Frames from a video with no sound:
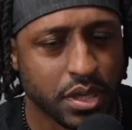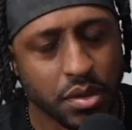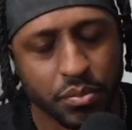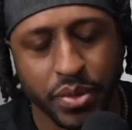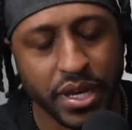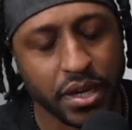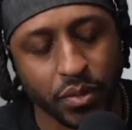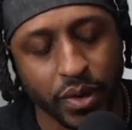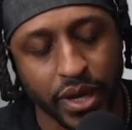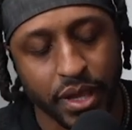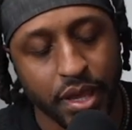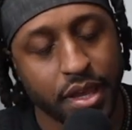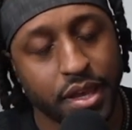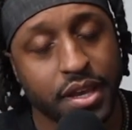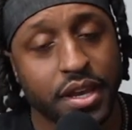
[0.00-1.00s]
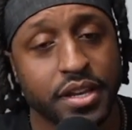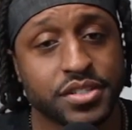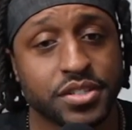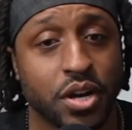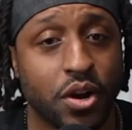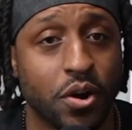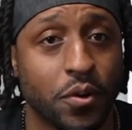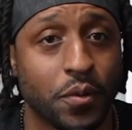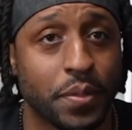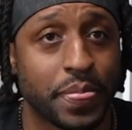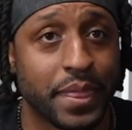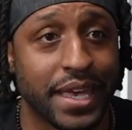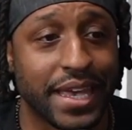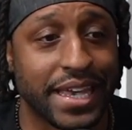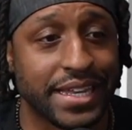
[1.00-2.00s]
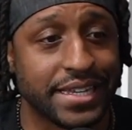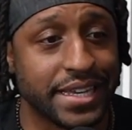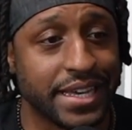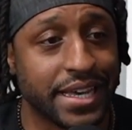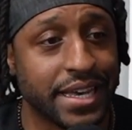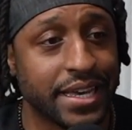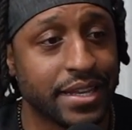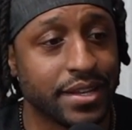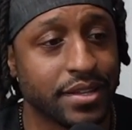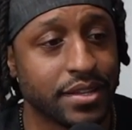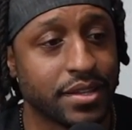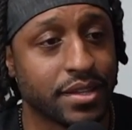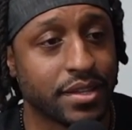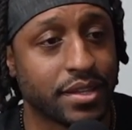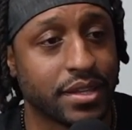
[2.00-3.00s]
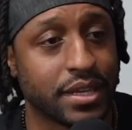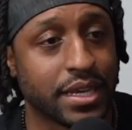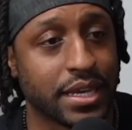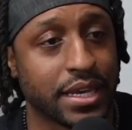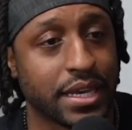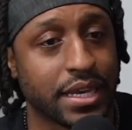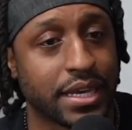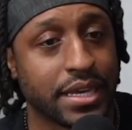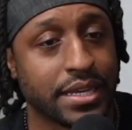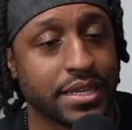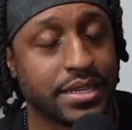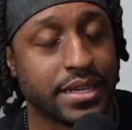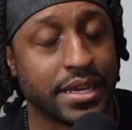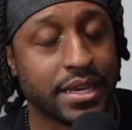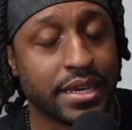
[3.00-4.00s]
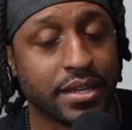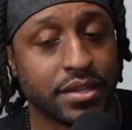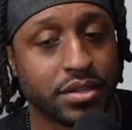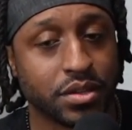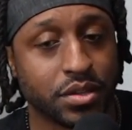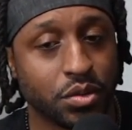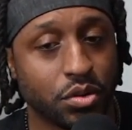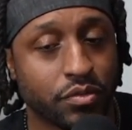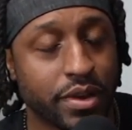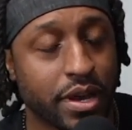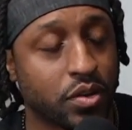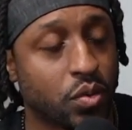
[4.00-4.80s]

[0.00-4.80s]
But anyway, so he did the little around the